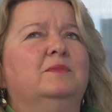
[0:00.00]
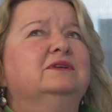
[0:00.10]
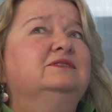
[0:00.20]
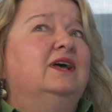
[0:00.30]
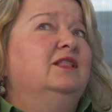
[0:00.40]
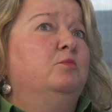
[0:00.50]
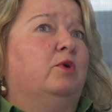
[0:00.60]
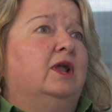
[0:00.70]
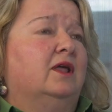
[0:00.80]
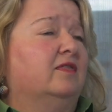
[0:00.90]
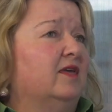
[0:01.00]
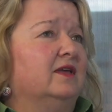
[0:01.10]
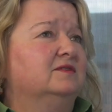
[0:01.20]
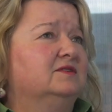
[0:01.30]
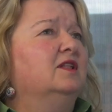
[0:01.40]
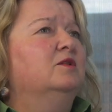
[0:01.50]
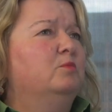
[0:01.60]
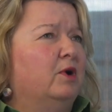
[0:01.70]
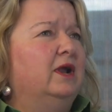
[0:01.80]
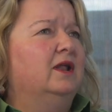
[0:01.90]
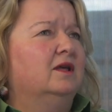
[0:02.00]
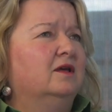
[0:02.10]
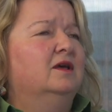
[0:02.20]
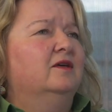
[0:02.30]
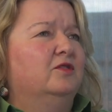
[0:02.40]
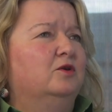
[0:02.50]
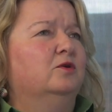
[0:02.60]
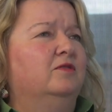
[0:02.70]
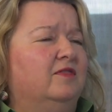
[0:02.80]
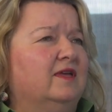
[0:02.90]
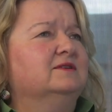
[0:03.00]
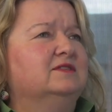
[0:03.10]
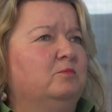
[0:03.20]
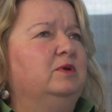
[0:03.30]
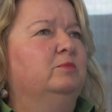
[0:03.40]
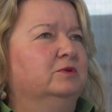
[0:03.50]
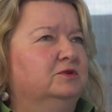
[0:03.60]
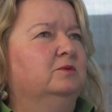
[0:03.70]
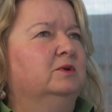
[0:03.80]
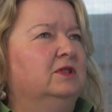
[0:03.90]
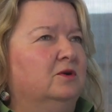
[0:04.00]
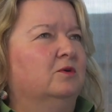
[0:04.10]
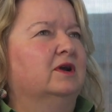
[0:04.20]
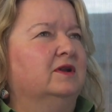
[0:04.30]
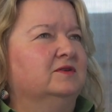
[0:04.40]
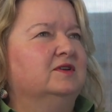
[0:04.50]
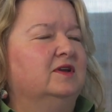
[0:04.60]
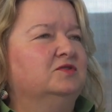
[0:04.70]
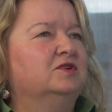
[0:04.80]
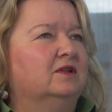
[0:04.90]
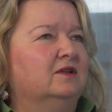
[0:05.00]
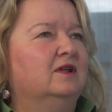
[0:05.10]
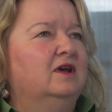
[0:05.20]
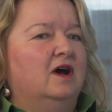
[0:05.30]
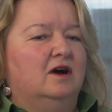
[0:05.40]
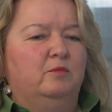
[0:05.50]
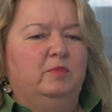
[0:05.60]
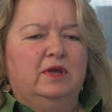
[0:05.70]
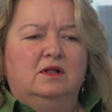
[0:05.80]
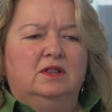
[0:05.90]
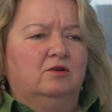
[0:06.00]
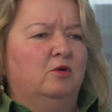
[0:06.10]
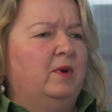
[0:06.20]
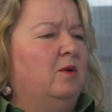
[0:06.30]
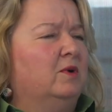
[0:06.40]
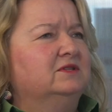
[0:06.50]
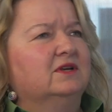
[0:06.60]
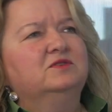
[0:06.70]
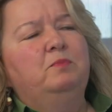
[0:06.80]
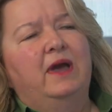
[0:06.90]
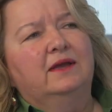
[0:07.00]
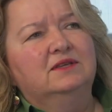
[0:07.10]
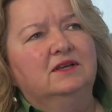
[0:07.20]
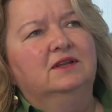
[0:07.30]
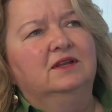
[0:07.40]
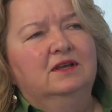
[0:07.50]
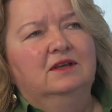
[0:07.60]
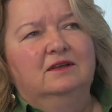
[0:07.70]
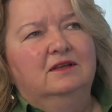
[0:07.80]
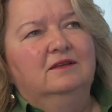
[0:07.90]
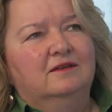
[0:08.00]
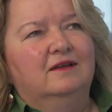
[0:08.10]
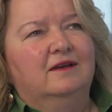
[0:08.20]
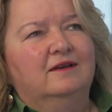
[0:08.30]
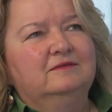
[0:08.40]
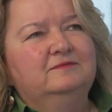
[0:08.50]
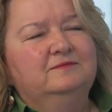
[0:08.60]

celebrating things, celebrating the good things that people do in the organization, being clear about what's expected. Yeah.